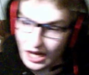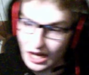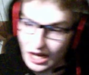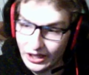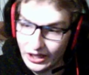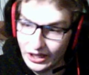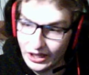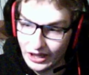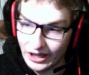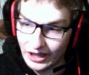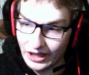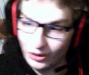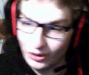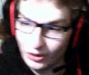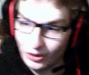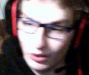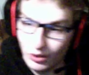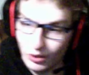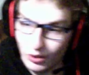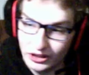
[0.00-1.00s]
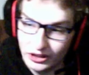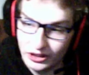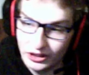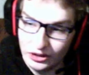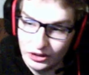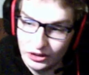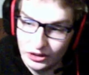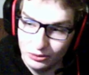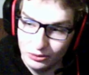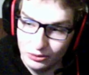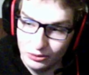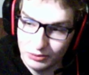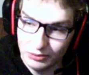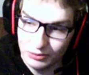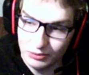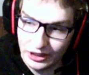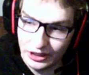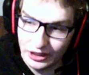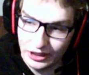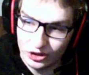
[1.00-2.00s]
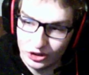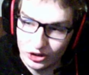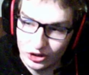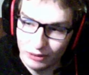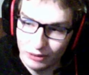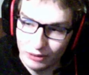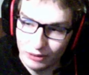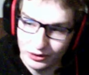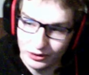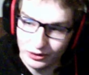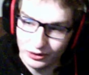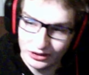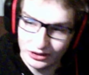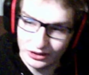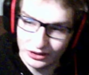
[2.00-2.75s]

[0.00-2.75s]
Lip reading: don't want to get in trouble, so,